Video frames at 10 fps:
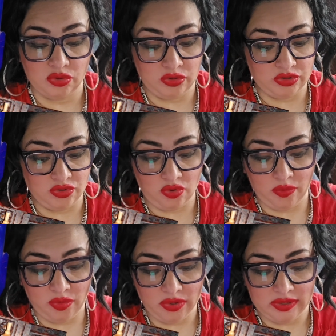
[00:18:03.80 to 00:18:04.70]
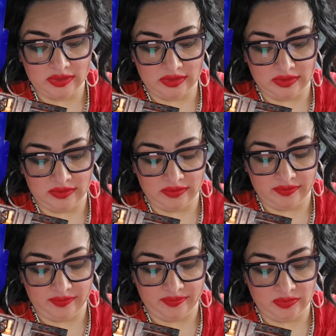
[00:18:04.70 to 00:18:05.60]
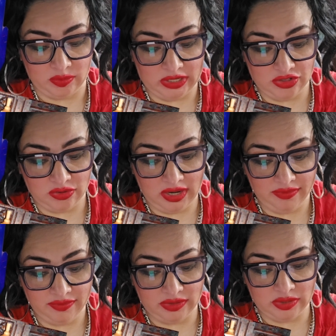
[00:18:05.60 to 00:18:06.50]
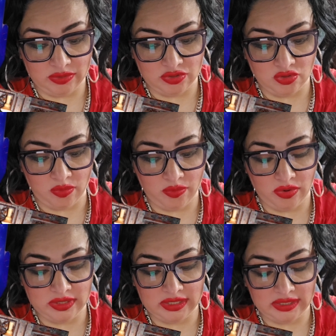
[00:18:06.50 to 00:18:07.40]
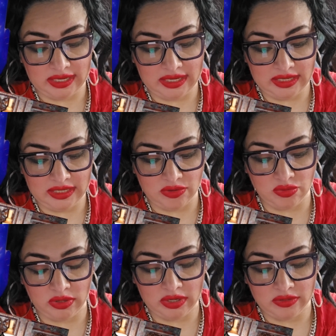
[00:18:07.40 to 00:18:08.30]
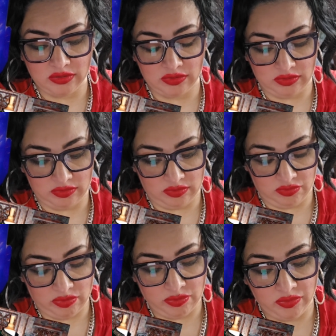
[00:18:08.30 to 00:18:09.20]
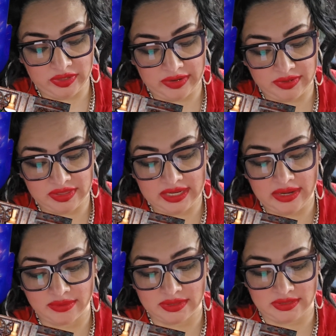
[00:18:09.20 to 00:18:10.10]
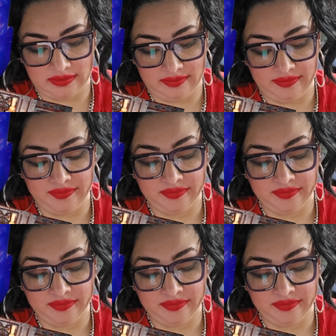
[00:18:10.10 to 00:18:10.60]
So there is no more witchcraft. There is no more delay. Yahuwah removed everything else.